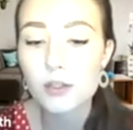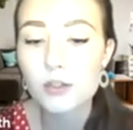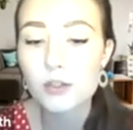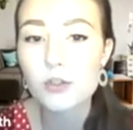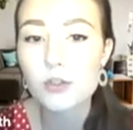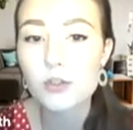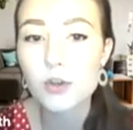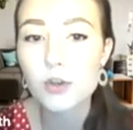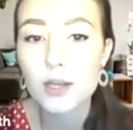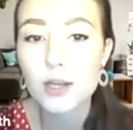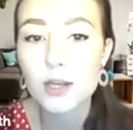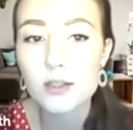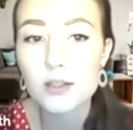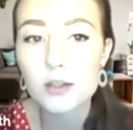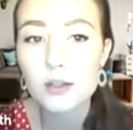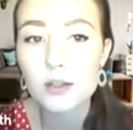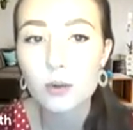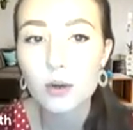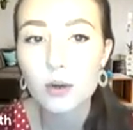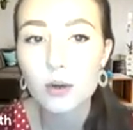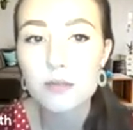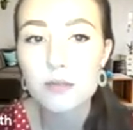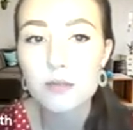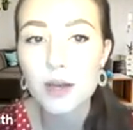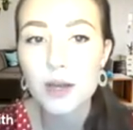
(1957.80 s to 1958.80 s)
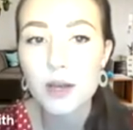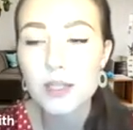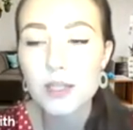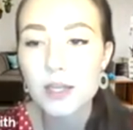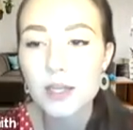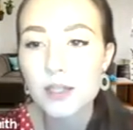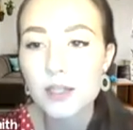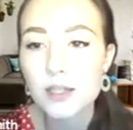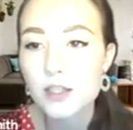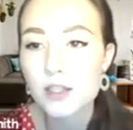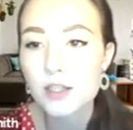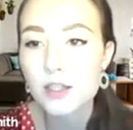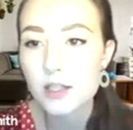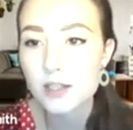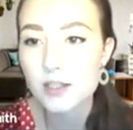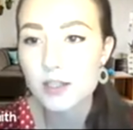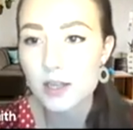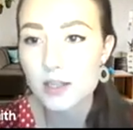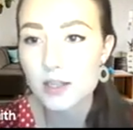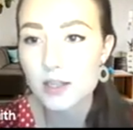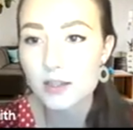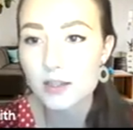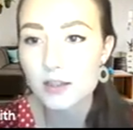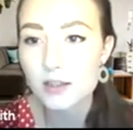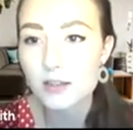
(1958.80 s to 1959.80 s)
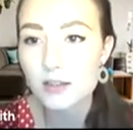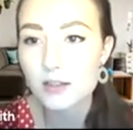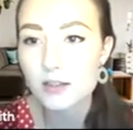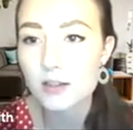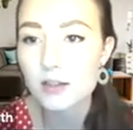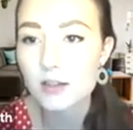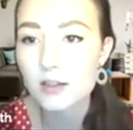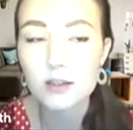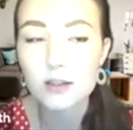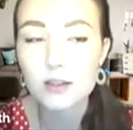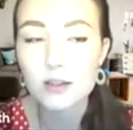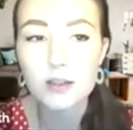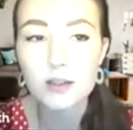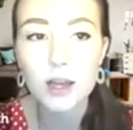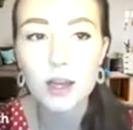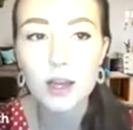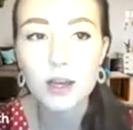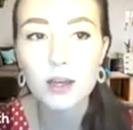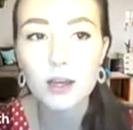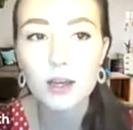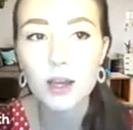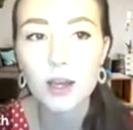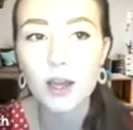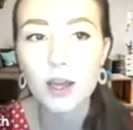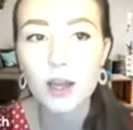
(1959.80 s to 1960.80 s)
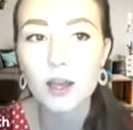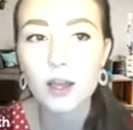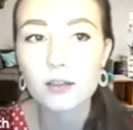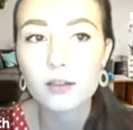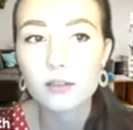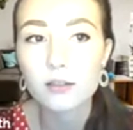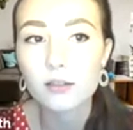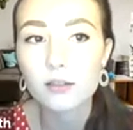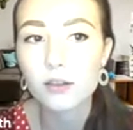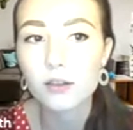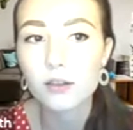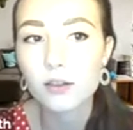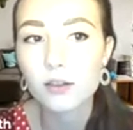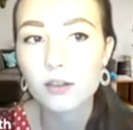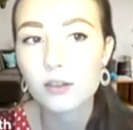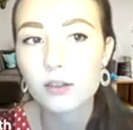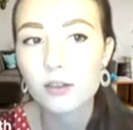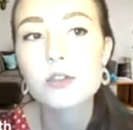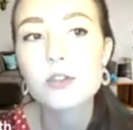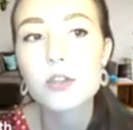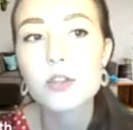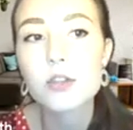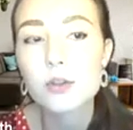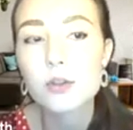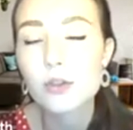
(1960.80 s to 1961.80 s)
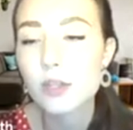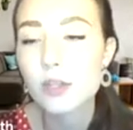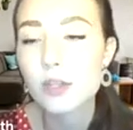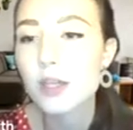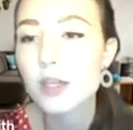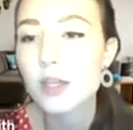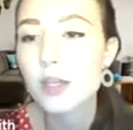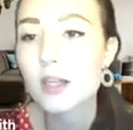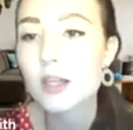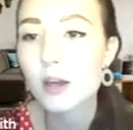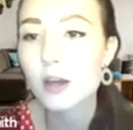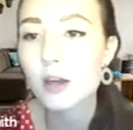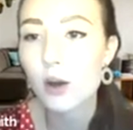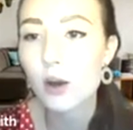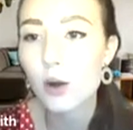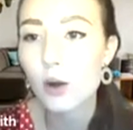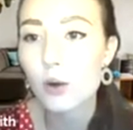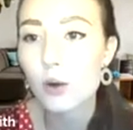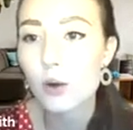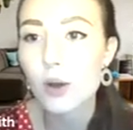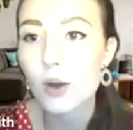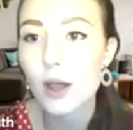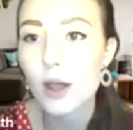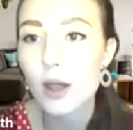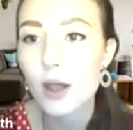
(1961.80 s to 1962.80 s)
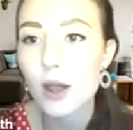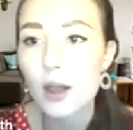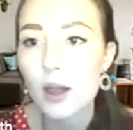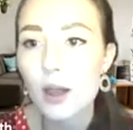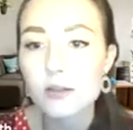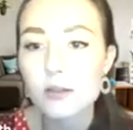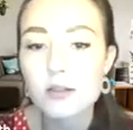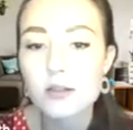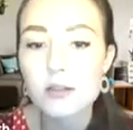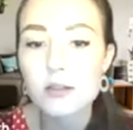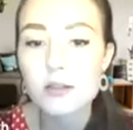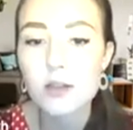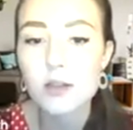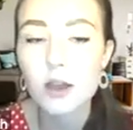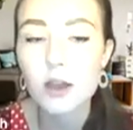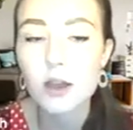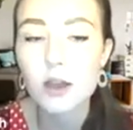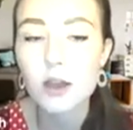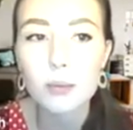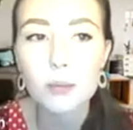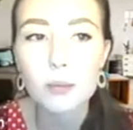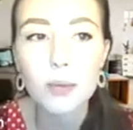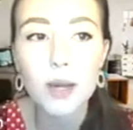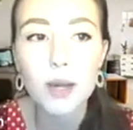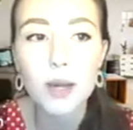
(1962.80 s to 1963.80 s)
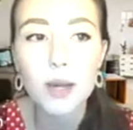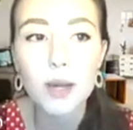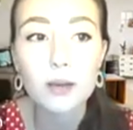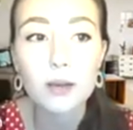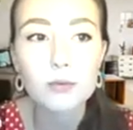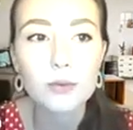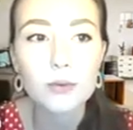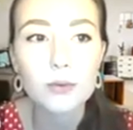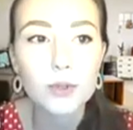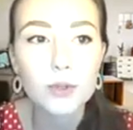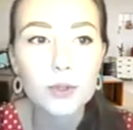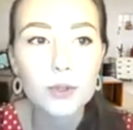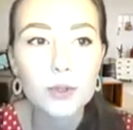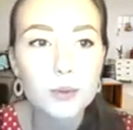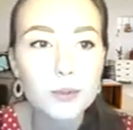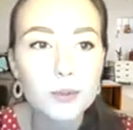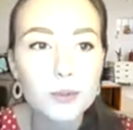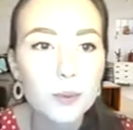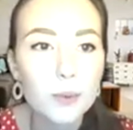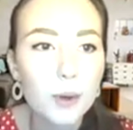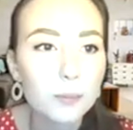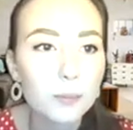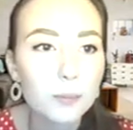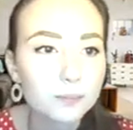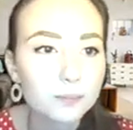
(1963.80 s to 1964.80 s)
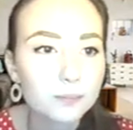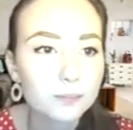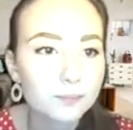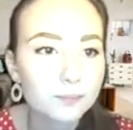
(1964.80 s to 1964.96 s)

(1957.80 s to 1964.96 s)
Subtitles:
trained and qualified energy assessors that can do the whole house plan for you as well.